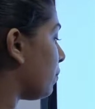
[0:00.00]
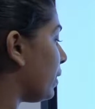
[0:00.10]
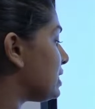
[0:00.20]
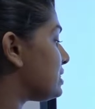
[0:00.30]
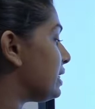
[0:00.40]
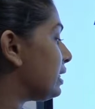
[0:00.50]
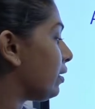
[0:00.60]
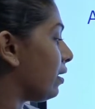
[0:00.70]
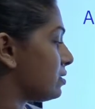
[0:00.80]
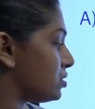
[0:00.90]
basic
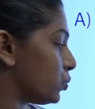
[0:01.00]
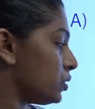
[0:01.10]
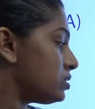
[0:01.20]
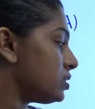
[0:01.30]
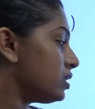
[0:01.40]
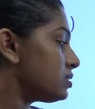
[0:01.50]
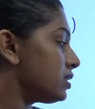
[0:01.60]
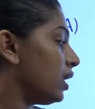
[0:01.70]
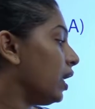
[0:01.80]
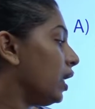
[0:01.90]
characteristics,
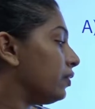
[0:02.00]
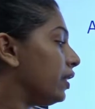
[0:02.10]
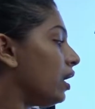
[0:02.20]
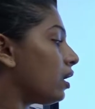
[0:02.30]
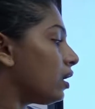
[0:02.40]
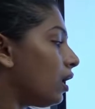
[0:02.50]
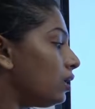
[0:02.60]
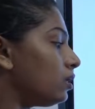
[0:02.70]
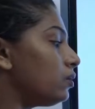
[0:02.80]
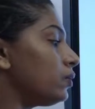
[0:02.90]
their
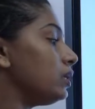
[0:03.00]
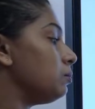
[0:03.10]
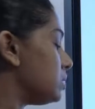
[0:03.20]
coloring,